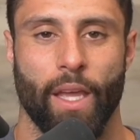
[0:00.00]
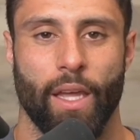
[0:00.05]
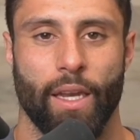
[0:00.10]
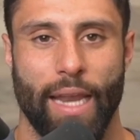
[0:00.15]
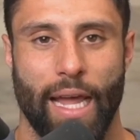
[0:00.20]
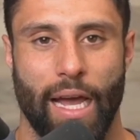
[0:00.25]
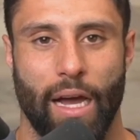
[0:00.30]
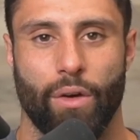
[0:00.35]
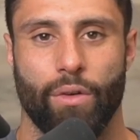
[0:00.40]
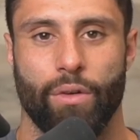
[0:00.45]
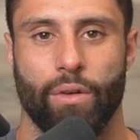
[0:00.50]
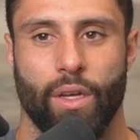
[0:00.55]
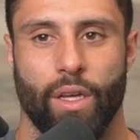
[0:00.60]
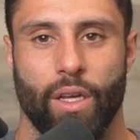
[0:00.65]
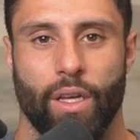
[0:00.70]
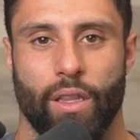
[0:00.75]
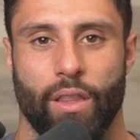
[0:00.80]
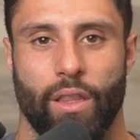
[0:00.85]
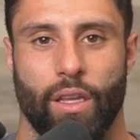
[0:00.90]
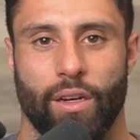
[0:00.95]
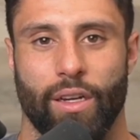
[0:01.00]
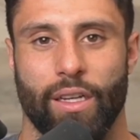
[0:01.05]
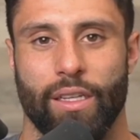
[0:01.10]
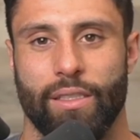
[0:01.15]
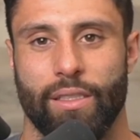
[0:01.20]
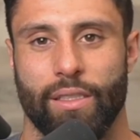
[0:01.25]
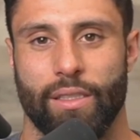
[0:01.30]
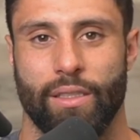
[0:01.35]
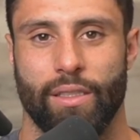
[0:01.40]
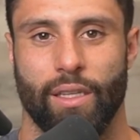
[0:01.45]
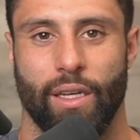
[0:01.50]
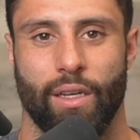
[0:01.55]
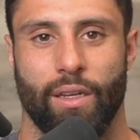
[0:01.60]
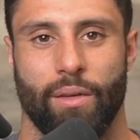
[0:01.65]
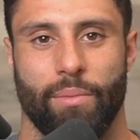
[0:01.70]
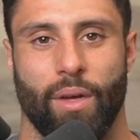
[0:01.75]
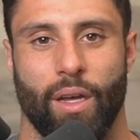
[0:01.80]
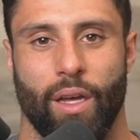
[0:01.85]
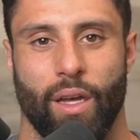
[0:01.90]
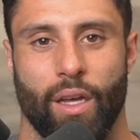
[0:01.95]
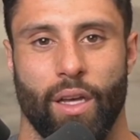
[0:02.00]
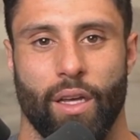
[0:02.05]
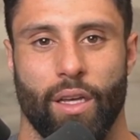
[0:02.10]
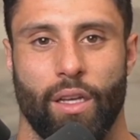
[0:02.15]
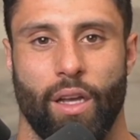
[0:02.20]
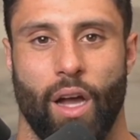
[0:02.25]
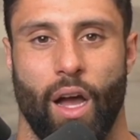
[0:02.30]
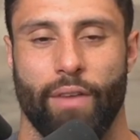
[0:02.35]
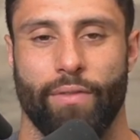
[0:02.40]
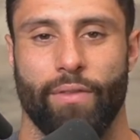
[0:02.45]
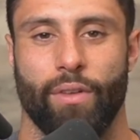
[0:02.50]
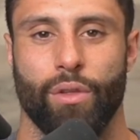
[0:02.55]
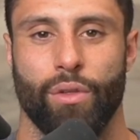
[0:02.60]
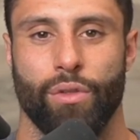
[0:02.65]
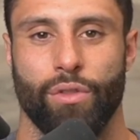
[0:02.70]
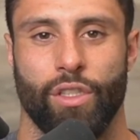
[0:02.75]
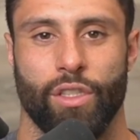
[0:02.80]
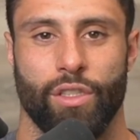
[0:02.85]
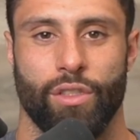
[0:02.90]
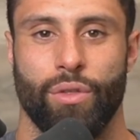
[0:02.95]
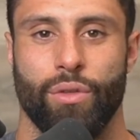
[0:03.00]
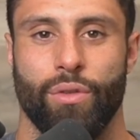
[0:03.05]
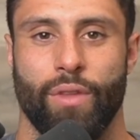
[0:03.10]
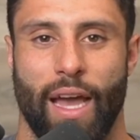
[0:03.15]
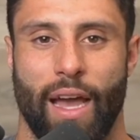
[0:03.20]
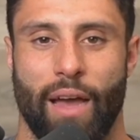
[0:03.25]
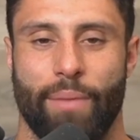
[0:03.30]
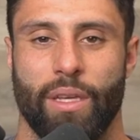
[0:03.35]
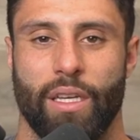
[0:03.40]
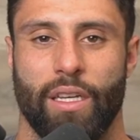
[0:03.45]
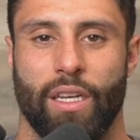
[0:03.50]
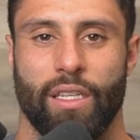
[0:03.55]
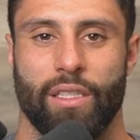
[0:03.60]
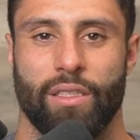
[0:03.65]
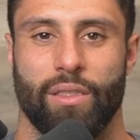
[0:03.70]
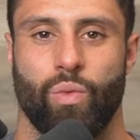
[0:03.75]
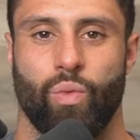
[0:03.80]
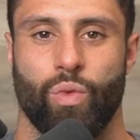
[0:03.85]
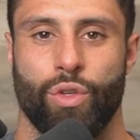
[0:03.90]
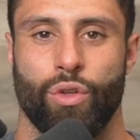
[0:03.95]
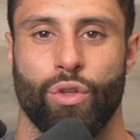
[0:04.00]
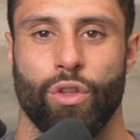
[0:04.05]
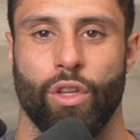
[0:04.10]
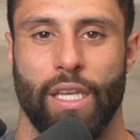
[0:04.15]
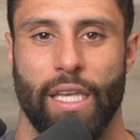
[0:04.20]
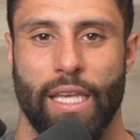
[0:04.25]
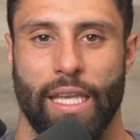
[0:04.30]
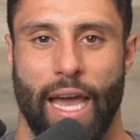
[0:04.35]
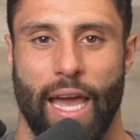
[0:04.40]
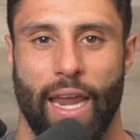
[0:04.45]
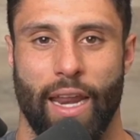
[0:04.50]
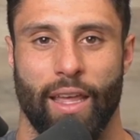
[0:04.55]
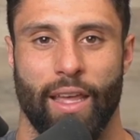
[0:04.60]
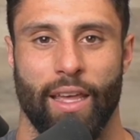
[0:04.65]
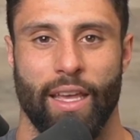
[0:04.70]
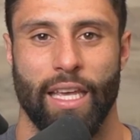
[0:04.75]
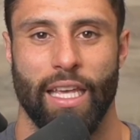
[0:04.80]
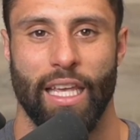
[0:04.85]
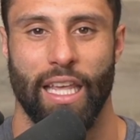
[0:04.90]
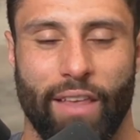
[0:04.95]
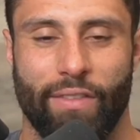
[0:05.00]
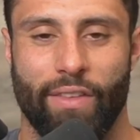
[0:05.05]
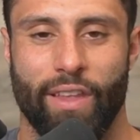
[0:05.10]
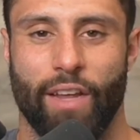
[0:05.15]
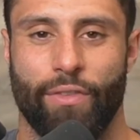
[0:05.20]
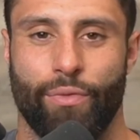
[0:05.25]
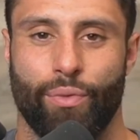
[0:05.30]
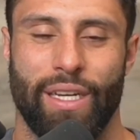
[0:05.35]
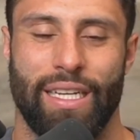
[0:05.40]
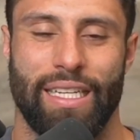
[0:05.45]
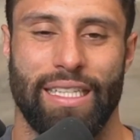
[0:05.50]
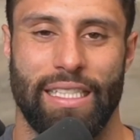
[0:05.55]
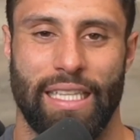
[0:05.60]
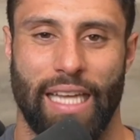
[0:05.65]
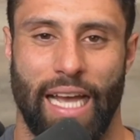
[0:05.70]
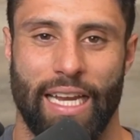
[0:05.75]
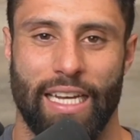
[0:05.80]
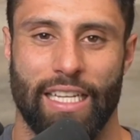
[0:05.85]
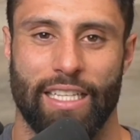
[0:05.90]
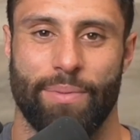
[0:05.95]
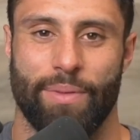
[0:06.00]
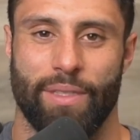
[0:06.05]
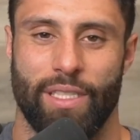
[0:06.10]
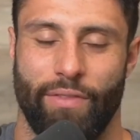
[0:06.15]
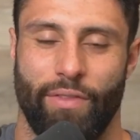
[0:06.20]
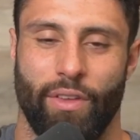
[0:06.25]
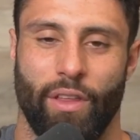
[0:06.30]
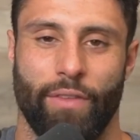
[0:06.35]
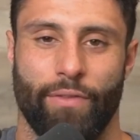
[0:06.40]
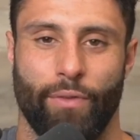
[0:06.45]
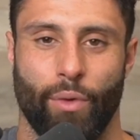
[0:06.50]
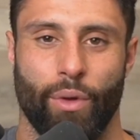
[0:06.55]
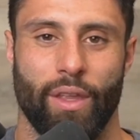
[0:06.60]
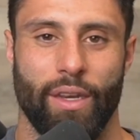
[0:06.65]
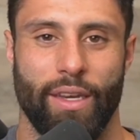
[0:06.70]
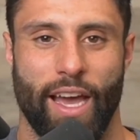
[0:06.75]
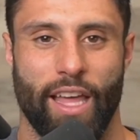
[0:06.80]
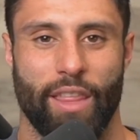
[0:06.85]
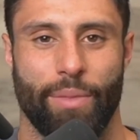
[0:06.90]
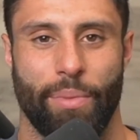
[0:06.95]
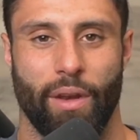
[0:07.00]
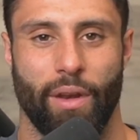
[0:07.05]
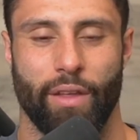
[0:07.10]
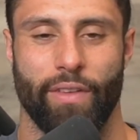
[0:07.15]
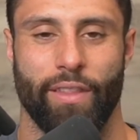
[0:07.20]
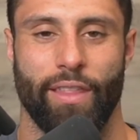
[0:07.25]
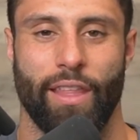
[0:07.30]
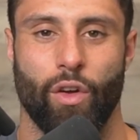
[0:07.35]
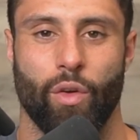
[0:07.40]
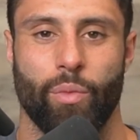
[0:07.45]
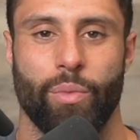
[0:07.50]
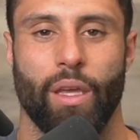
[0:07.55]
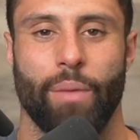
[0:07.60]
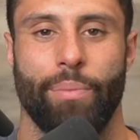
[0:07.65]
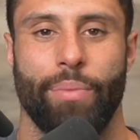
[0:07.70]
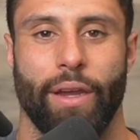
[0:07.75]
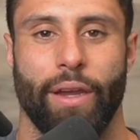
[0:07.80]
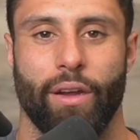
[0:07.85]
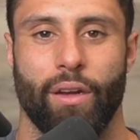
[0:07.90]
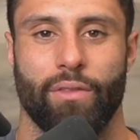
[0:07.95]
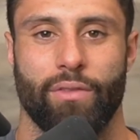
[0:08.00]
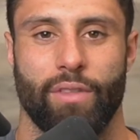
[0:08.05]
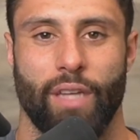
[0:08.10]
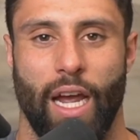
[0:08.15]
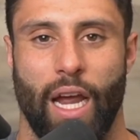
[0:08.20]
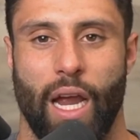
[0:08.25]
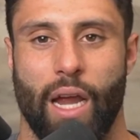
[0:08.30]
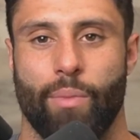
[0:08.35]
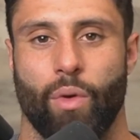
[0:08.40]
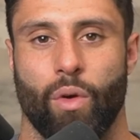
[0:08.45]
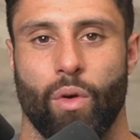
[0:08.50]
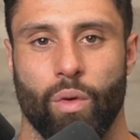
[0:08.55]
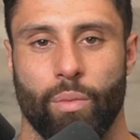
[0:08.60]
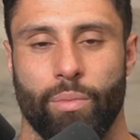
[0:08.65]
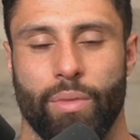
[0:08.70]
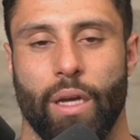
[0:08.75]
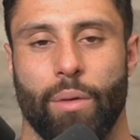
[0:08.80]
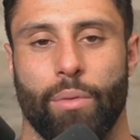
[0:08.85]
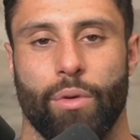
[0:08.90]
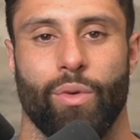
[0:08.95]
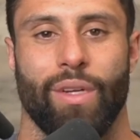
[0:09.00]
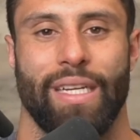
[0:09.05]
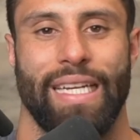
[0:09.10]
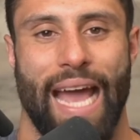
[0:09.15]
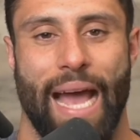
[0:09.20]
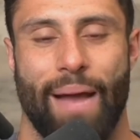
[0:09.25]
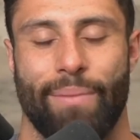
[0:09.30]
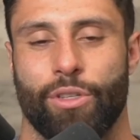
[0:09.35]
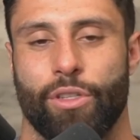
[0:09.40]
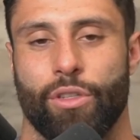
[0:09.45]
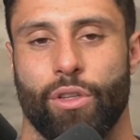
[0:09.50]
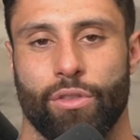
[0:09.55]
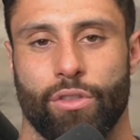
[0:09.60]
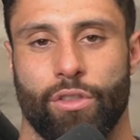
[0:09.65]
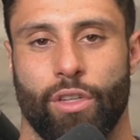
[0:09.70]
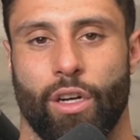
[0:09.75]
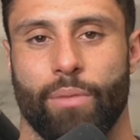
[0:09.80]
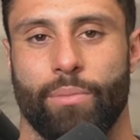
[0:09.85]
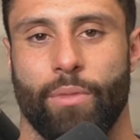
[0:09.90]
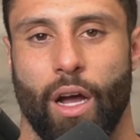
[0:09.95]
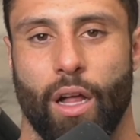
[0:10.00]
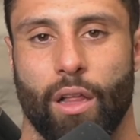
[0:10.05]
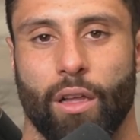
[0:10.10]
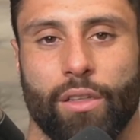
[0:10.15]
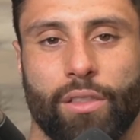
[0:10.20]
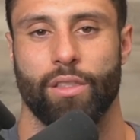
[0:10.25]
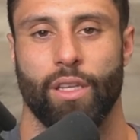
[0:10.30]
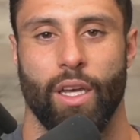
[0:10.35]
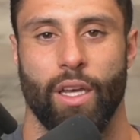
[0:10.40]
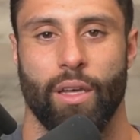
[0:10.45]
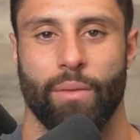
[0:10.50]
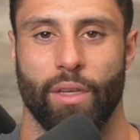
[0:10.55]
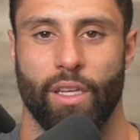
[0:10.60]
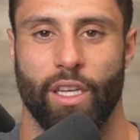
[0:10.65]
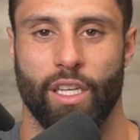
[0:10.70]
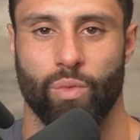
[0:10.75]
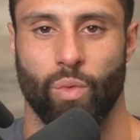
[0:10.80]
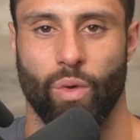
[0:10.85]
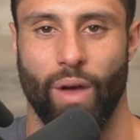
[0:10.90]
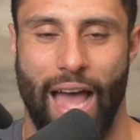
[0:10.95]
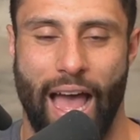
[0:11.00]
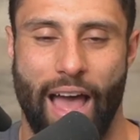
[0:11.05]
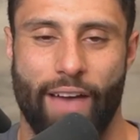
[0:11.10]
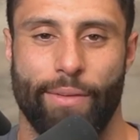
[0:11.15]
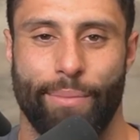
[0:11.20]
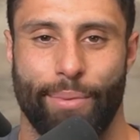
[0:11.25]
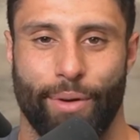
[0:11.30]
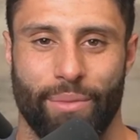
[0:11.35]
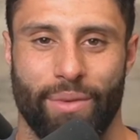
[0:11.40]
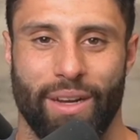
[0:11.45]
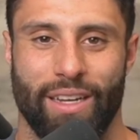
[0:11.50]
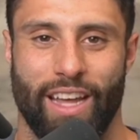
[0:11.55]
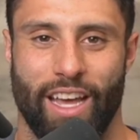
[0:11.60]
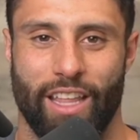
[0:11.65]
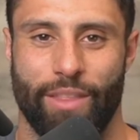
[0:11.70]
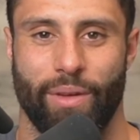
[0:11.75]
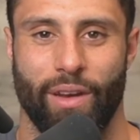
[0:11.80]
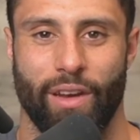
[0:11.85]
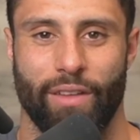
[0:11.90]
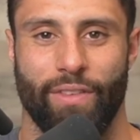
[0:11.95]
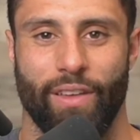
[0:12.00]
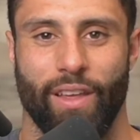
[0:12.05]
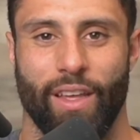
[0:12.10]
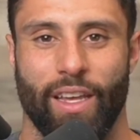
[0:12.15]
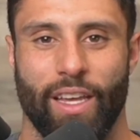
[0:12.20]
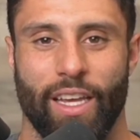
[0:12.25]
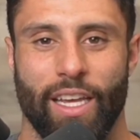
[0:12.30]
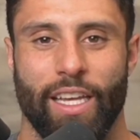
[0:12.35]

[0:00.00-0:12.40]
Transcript: Now, there is some convolution to that, because when you're looking at it, even if we design it specifically for the death benefit, there will be a period of time where we'll be able to recapture those term dollars because we'll have a permanent death benefit.